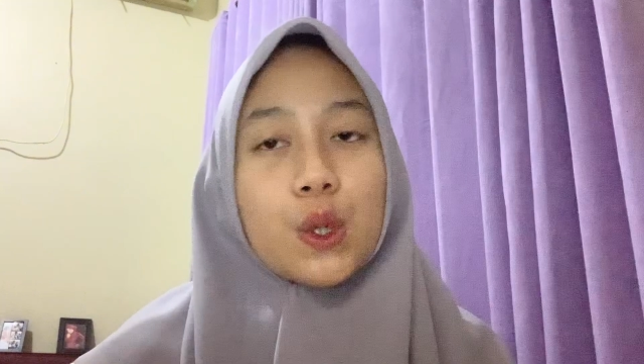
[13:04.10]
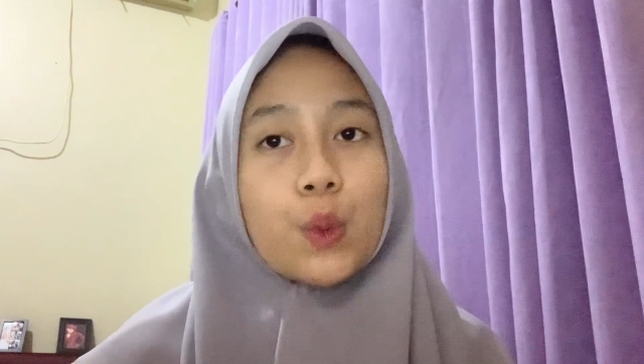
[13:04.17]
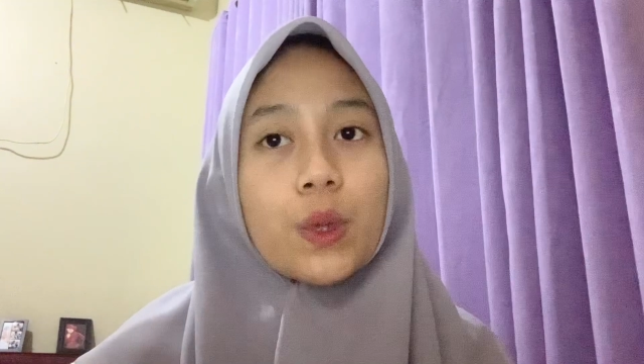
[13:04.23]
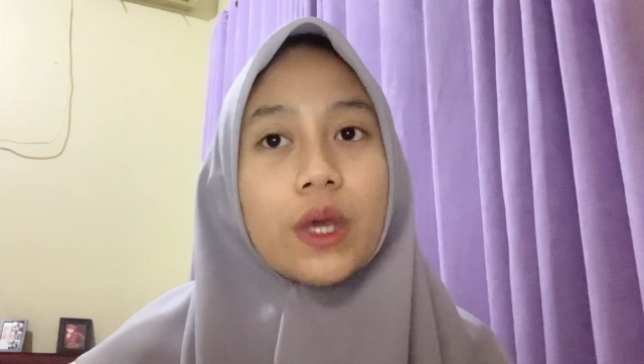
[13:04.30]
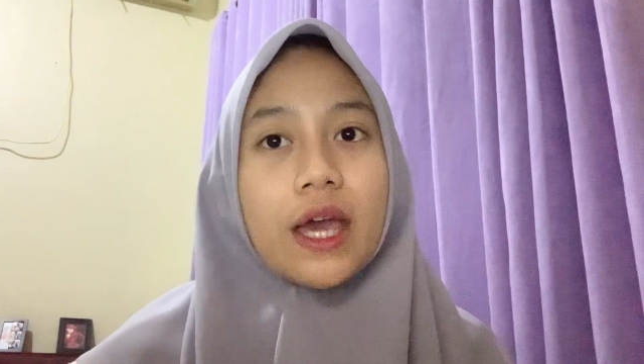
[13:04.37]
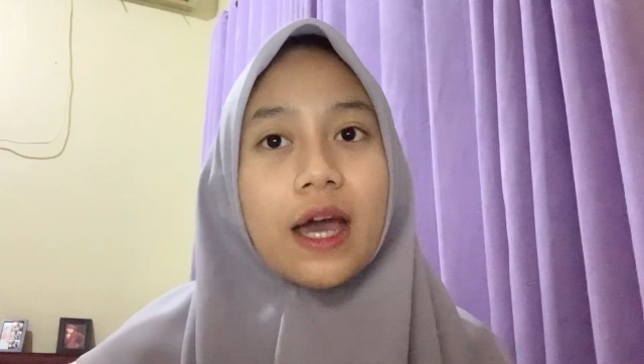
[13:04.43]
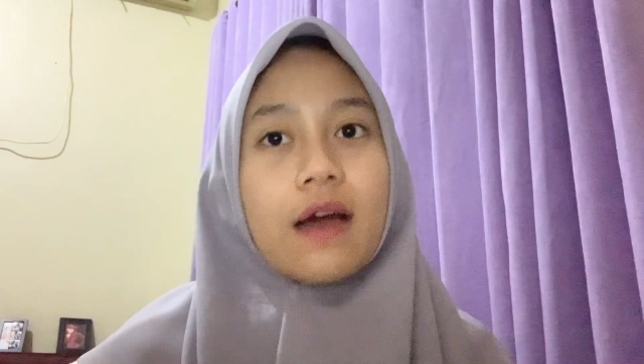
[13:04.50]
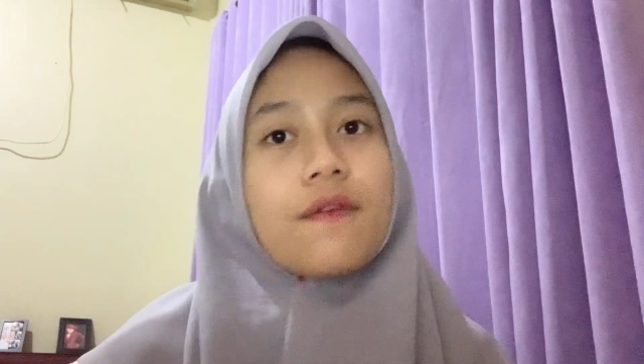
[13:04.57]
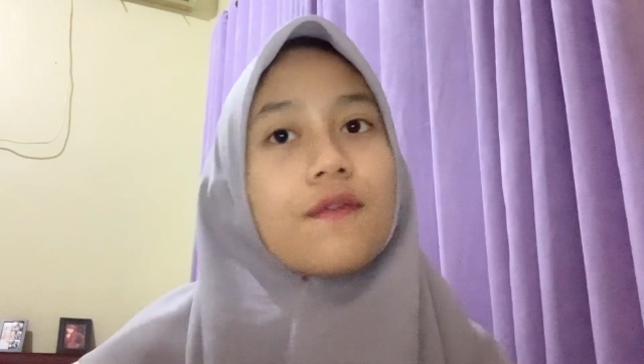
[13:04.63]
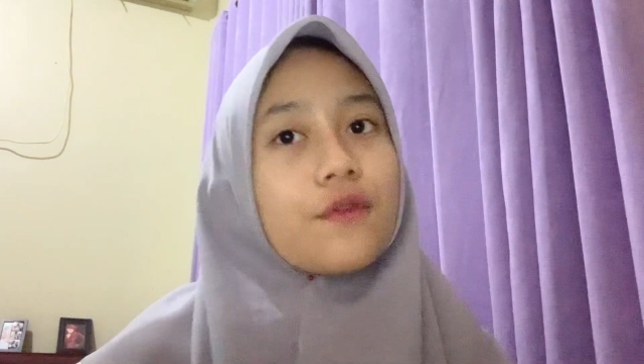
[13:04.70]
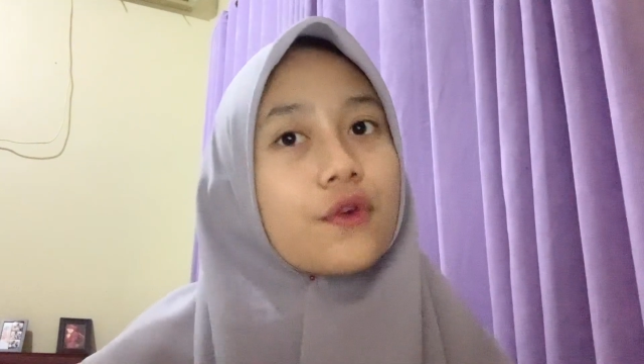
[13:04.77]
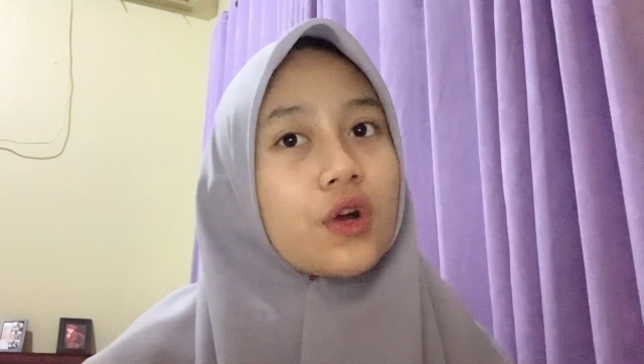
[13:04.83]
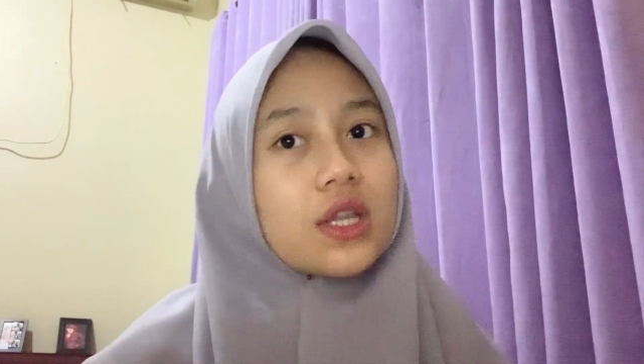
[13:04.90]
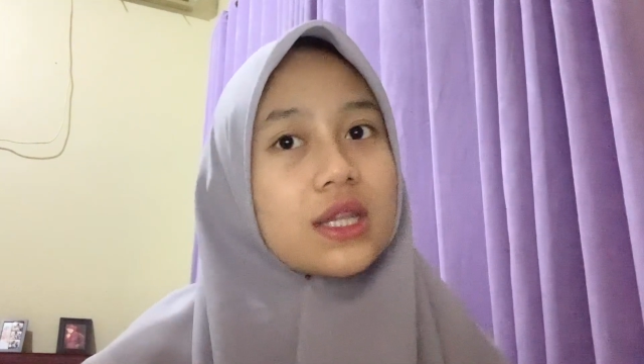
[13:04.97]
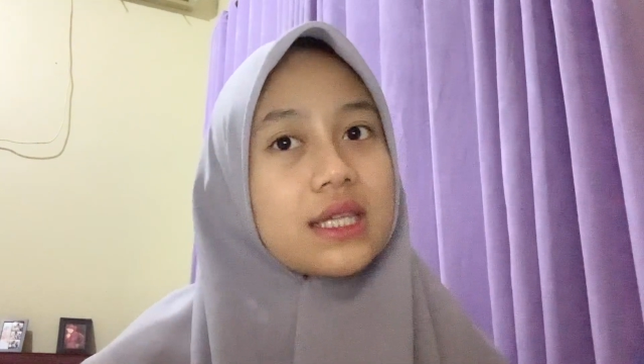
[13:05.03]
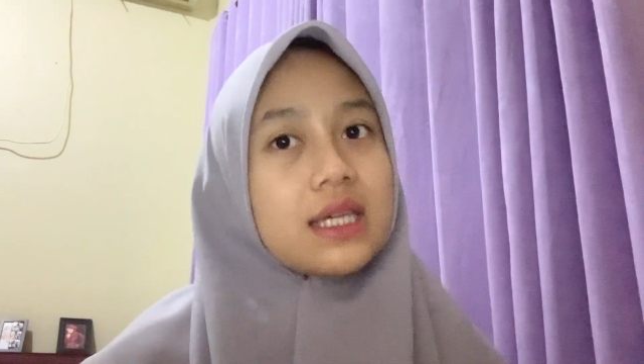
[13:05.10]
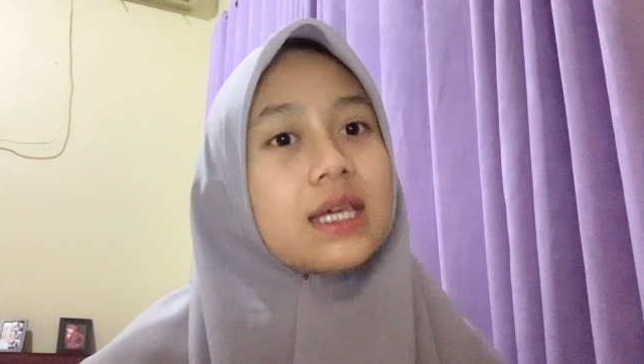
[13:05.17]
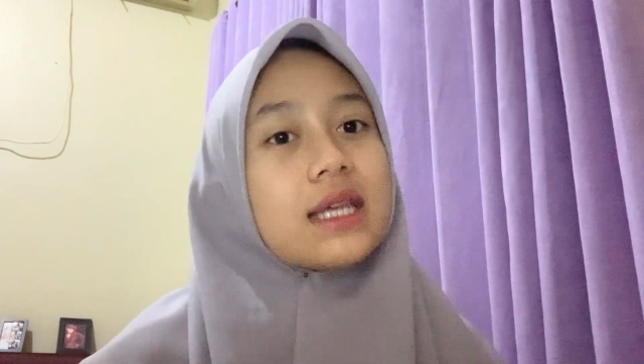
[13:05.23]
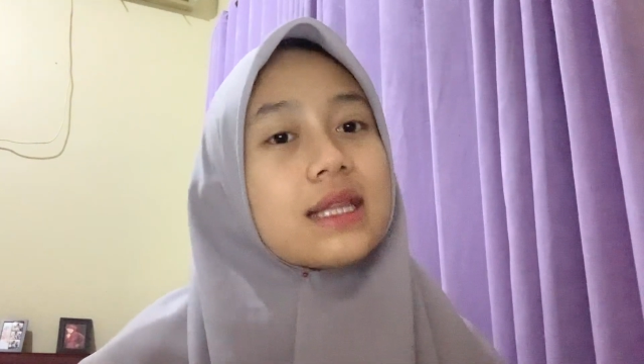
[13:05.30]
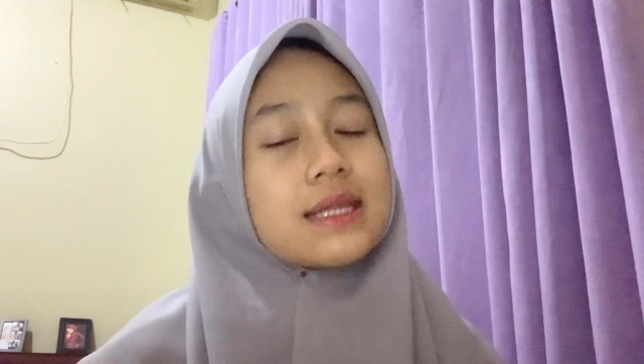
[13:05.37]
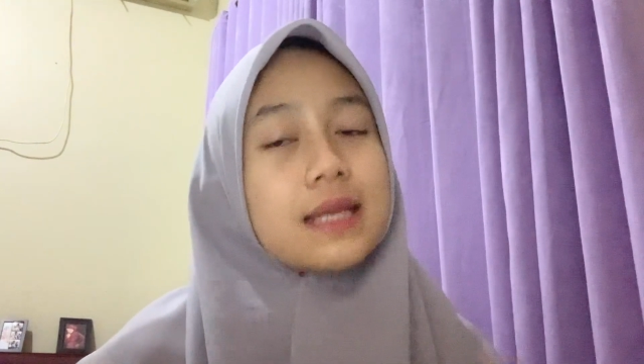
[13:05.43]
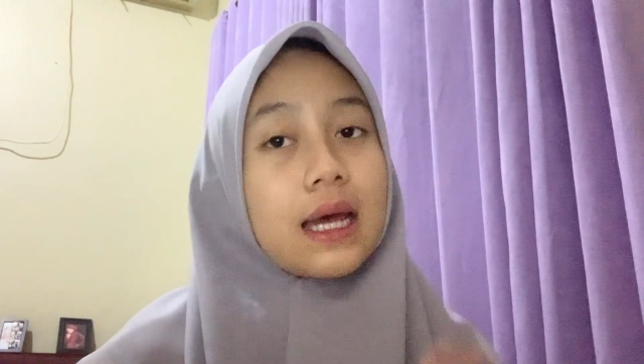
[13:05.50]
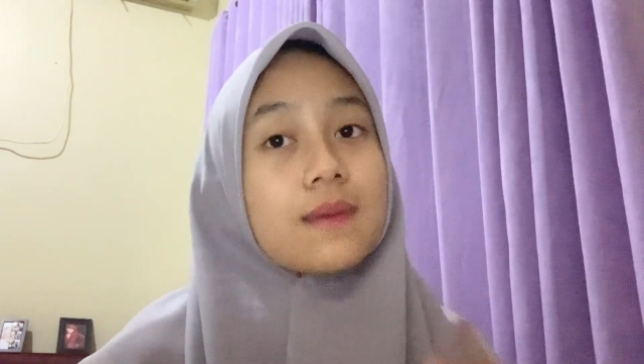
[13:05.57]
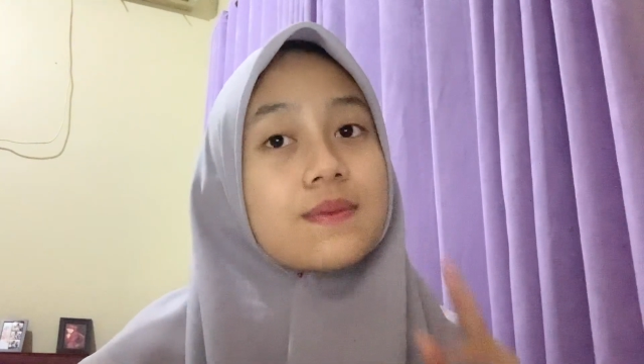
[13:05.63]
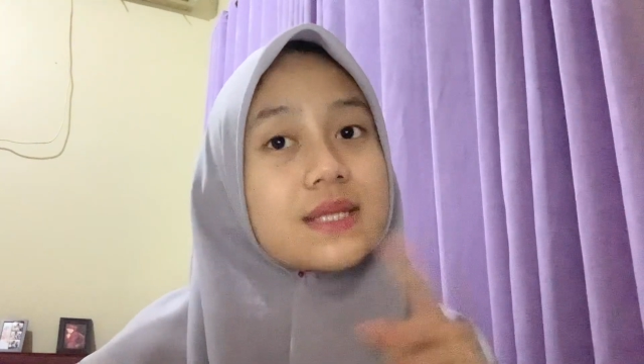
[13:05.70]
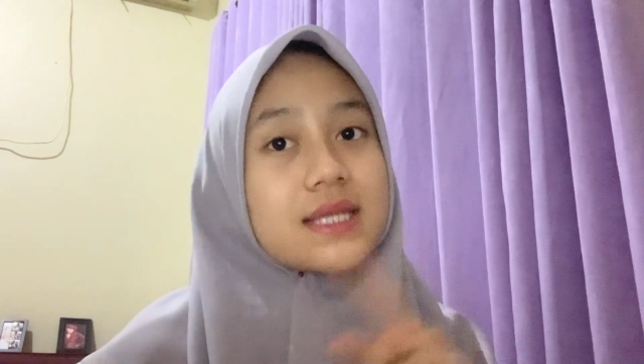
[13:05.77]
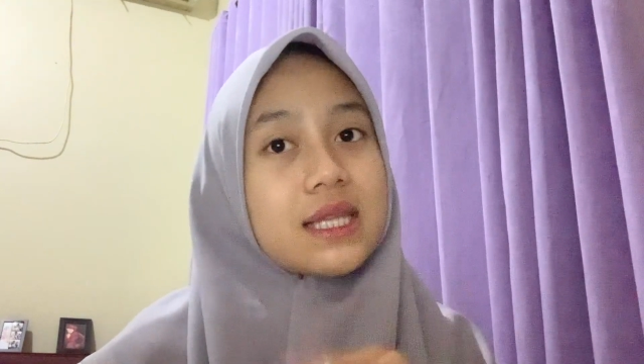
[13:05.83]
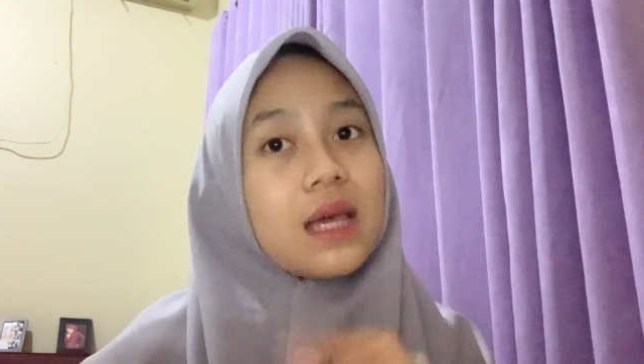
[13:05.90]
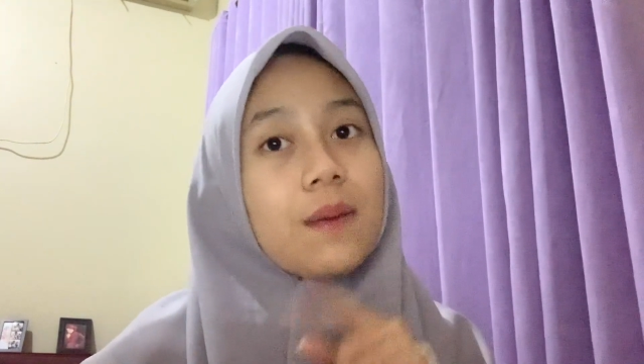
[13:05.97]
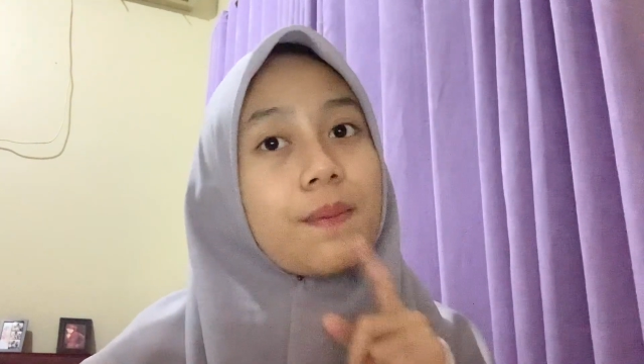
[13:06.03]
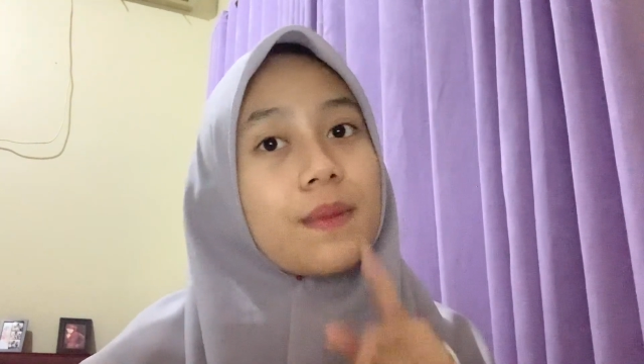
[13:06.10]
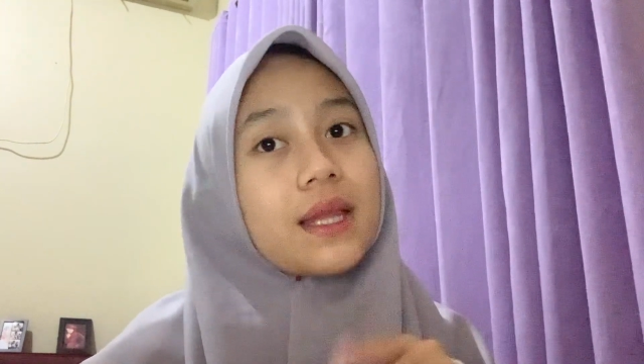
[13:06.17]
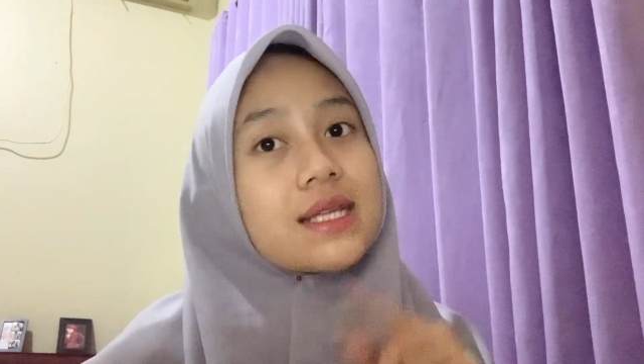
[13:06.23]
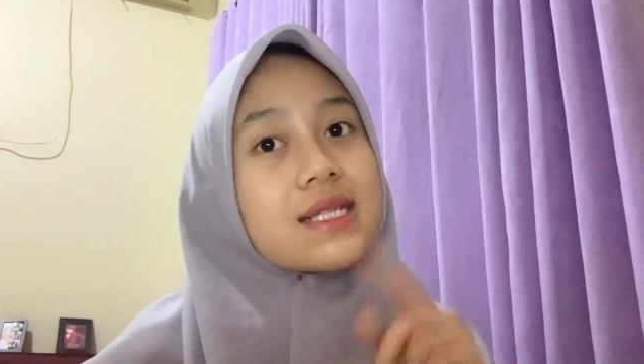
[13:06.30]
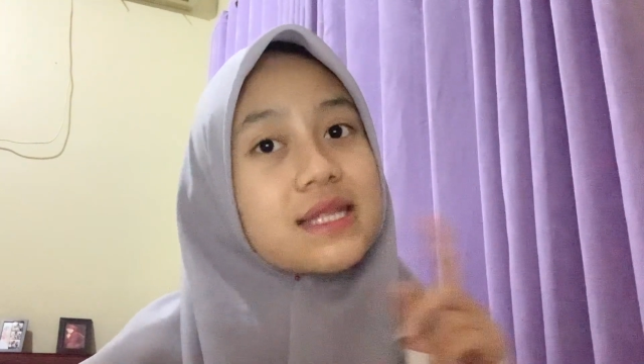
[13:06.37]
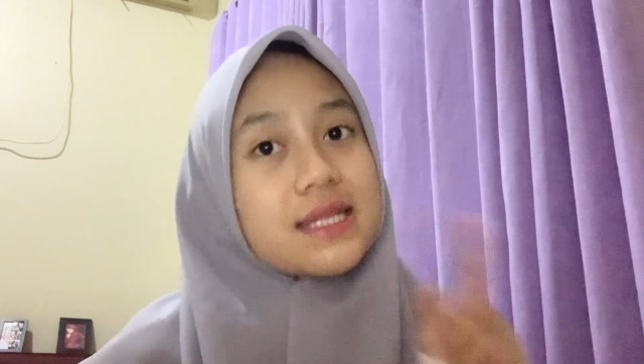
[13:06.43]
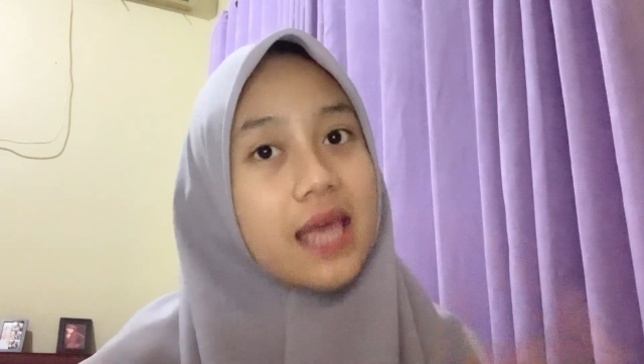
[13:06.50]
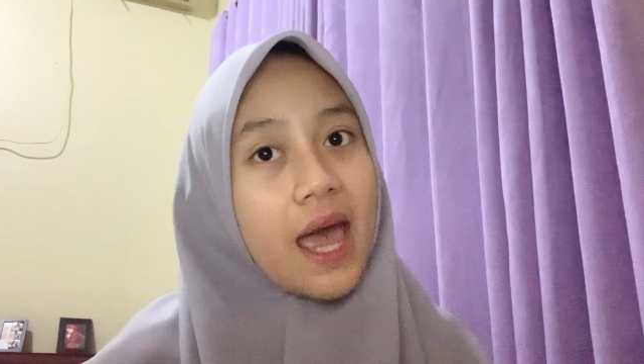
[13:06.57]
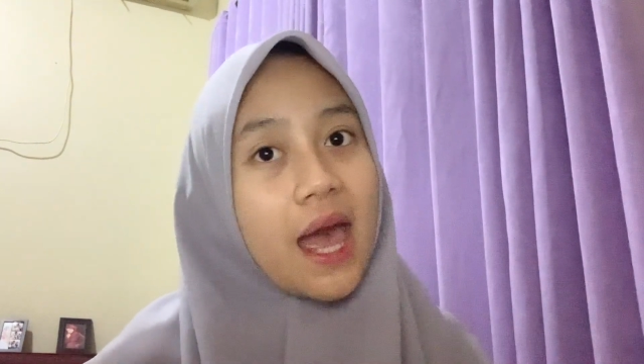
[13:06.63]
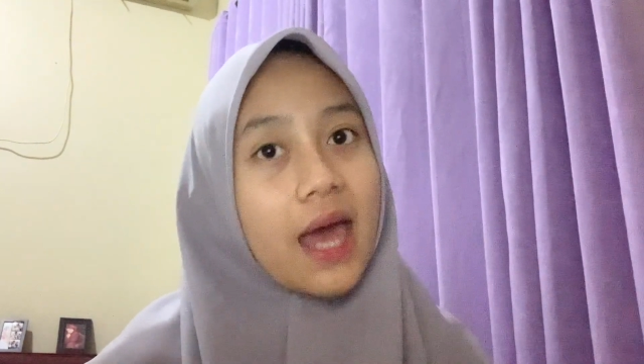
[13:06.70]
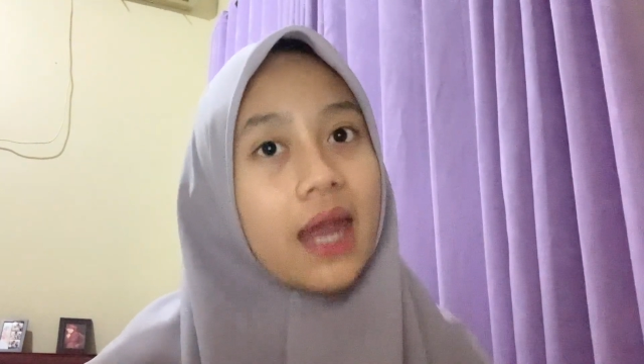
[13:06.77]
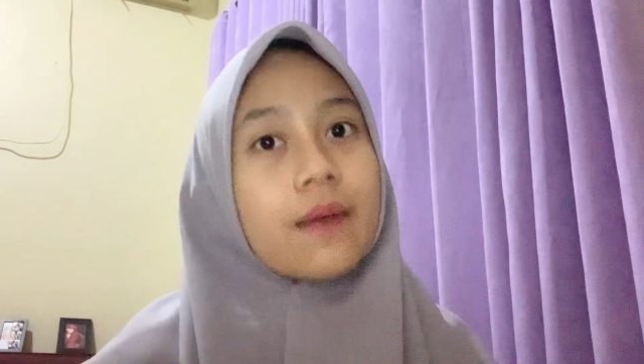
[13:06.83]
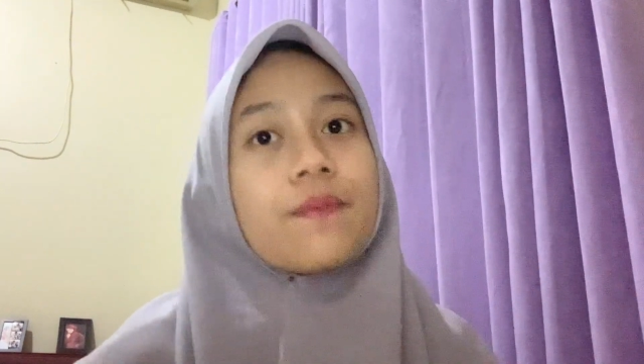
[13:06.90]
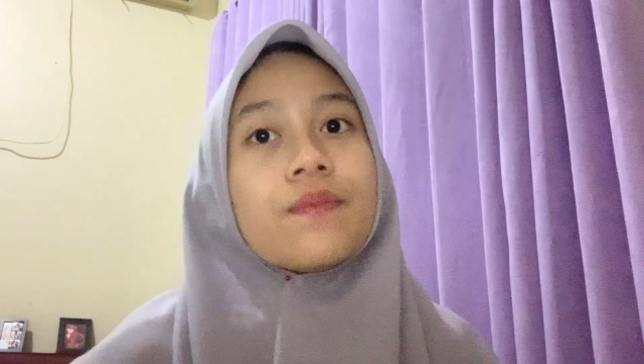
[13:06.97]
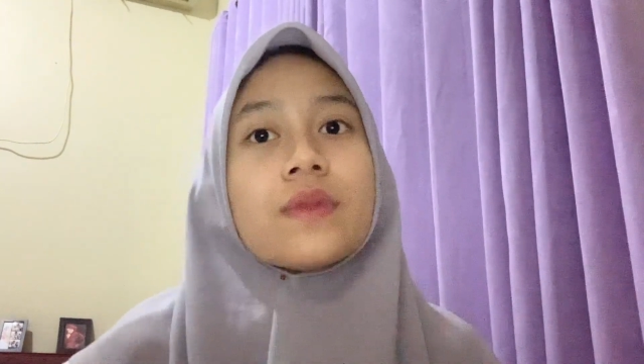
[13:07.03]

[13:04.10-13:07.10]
we have 4T times T plus 10.